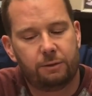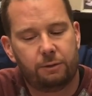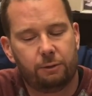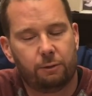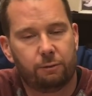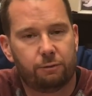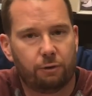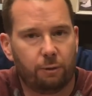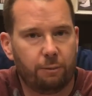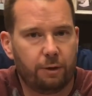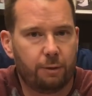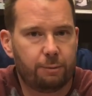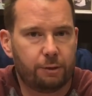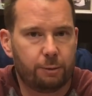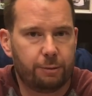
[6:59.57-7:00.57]
to inform the
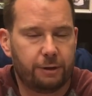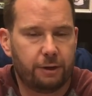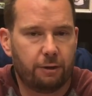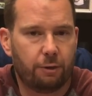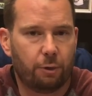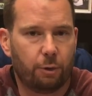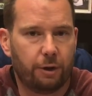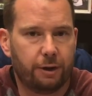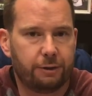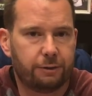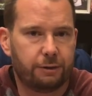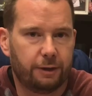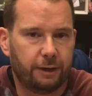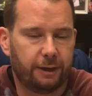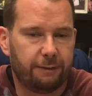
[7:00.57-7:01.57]
appropriate authorities
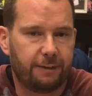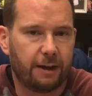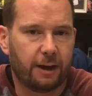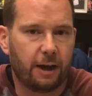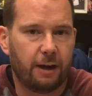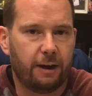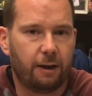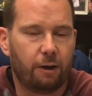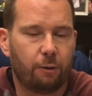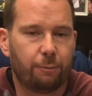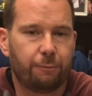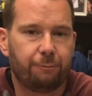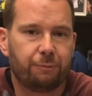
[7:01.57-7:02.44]
and get that kind of help.